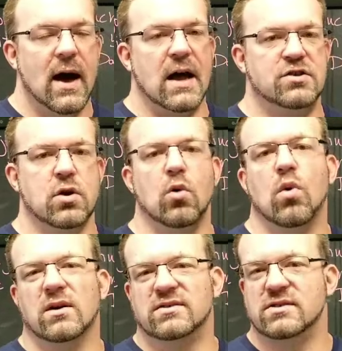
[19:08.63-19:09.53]
I don't
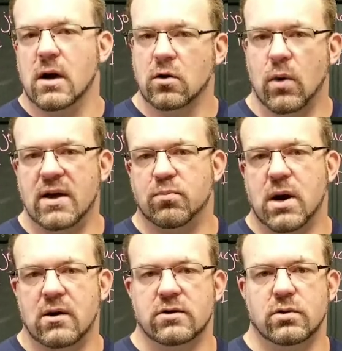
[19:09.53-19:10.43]
want to suck weight
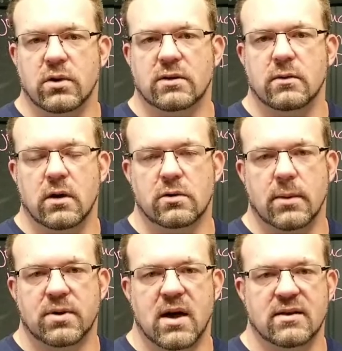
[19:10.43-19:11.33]
prior to a
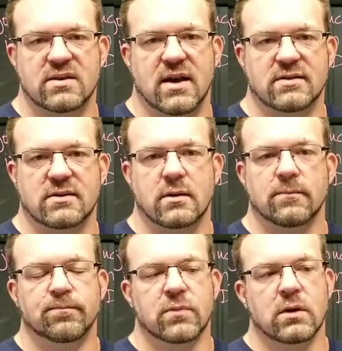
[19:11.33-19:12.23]
grip contest,
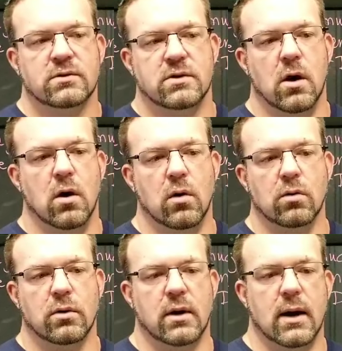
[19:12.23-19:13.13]

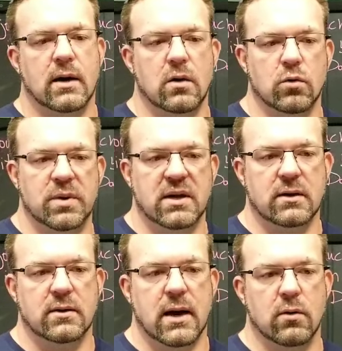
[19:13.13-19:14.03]
so
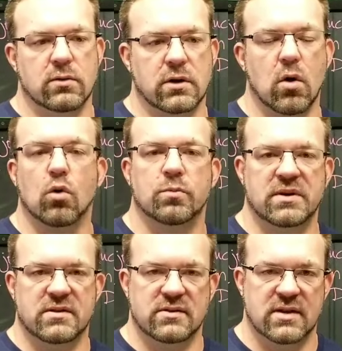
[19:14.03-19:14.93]
the goal would be
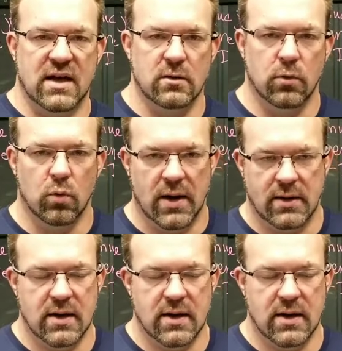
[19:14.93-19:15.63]
sustainable weight.